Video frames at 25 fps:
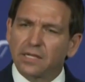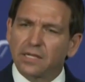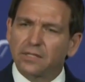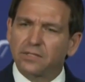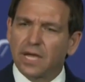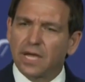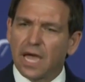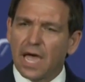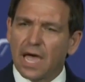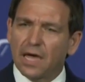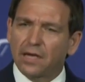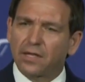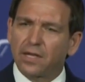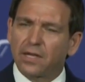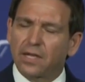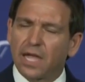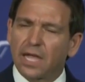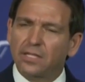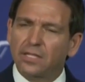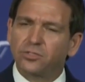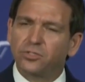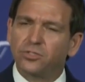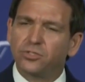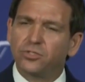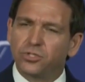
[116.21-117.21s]
attack
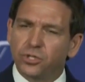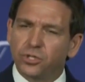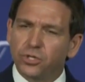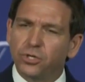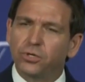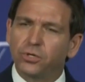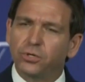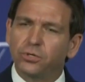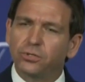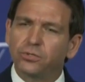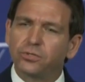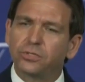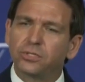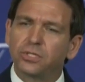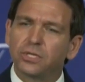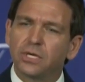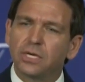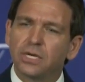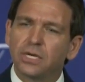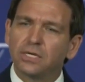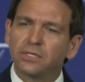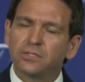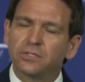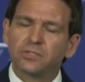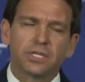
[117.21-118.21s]
against Jews
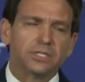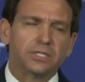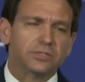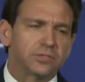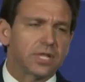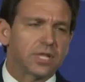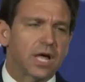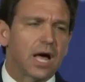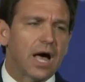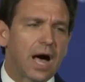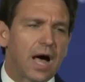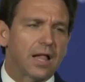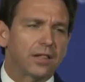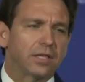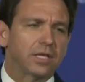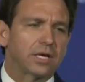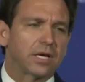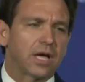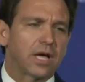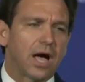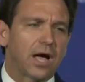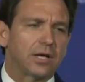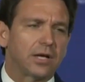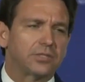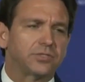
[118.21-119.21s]
since the
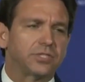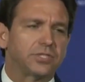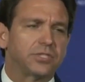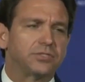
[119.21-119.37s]
Holocaust